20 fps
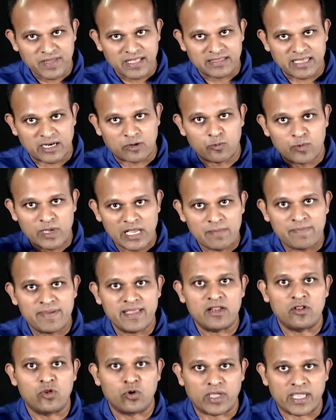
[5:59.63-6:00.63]
that we'll
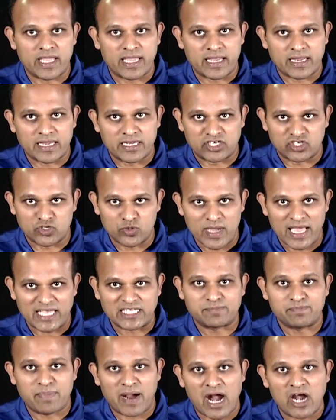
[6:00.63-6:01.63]
be looking into
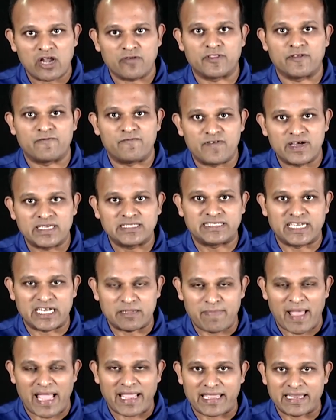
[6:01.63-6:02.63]
as part of the first data
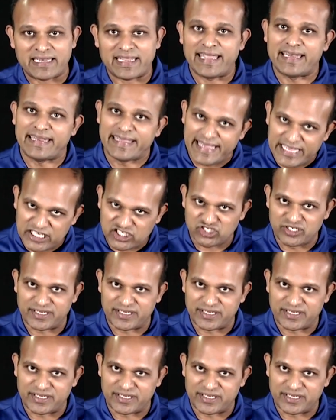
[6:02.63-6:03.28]
packet in each